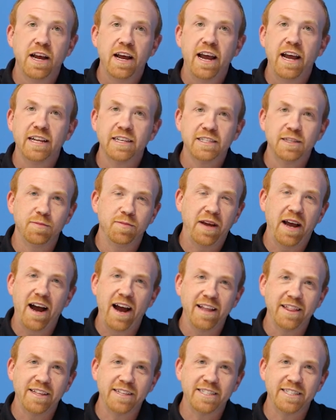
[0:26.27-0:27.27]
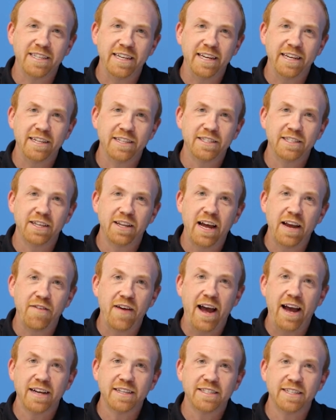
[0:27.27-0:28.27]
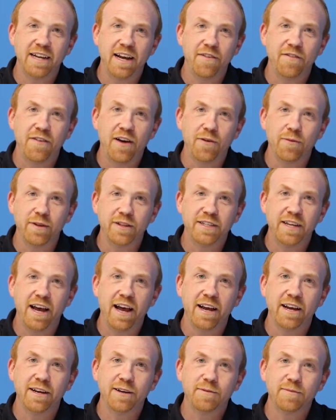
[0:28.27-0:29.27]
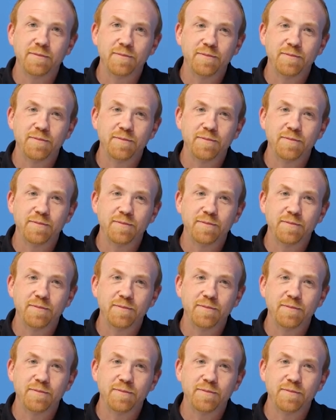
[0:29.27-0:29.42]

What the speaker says: and some behind-the-scenes life hacks that I found with tech.